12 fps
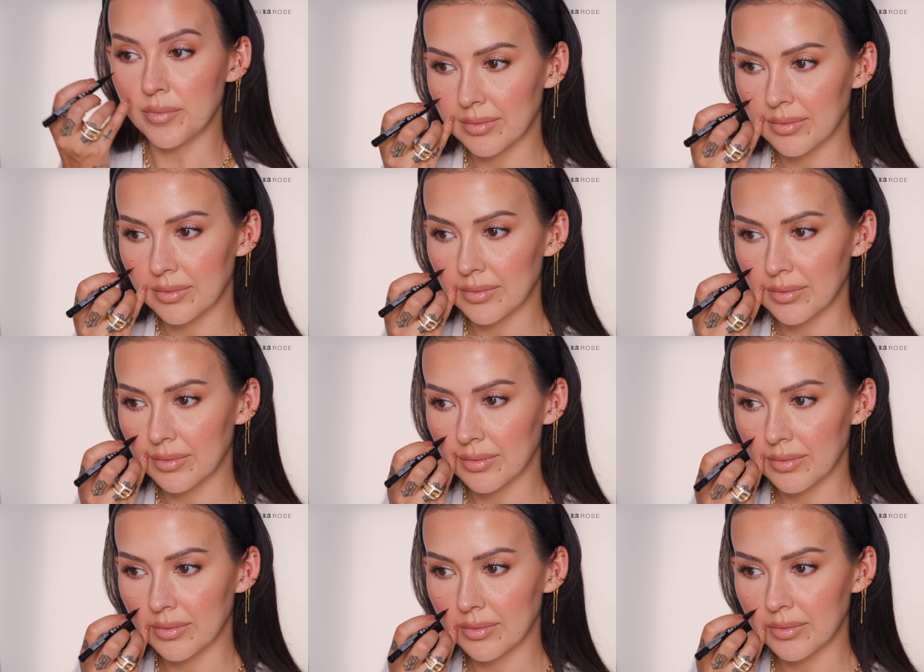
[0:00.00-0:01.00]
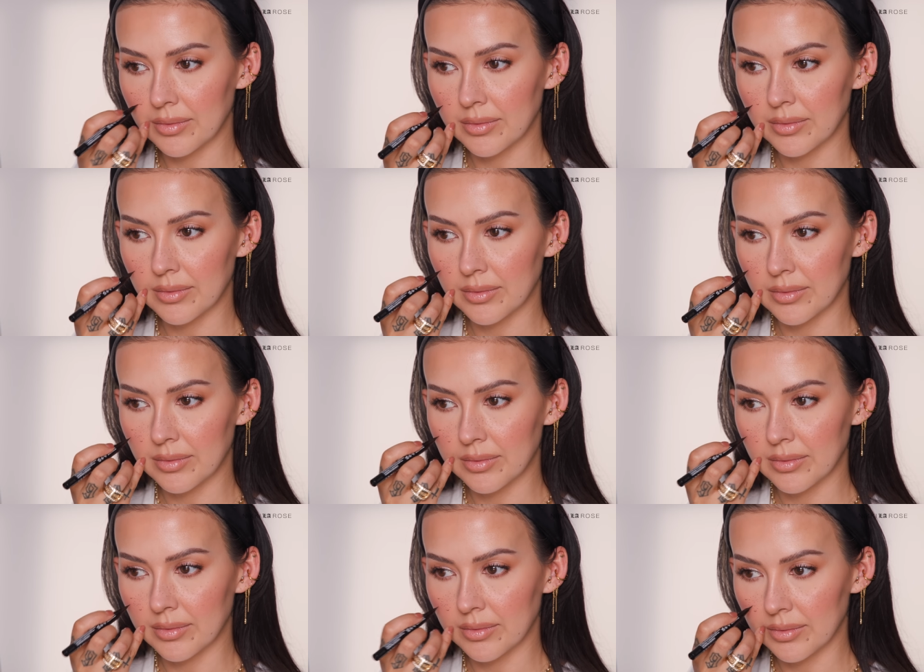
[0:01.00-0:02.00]
Okay, let me finish this. I'm going to stop talking for a
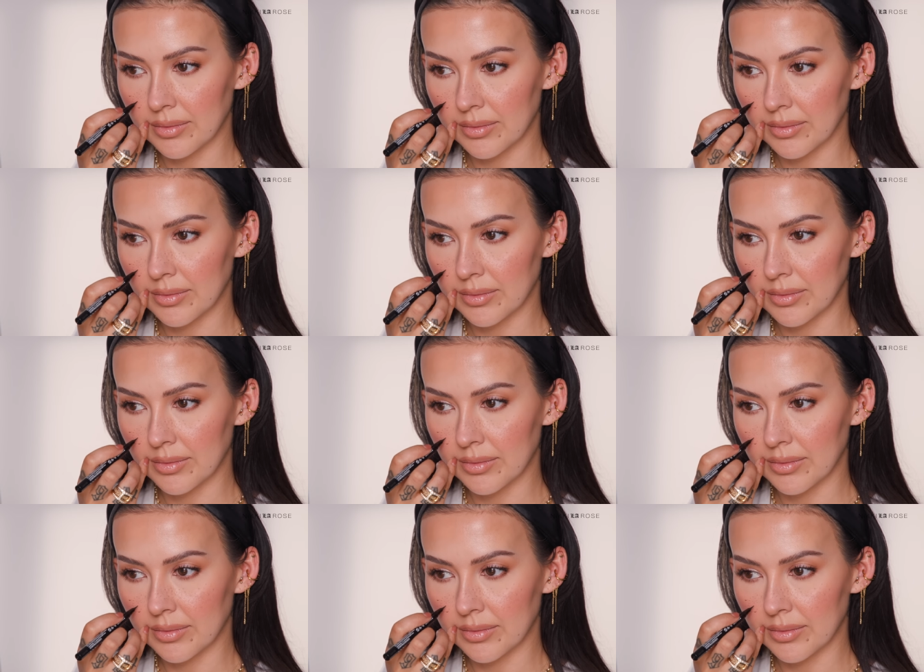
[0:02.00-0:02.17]
second.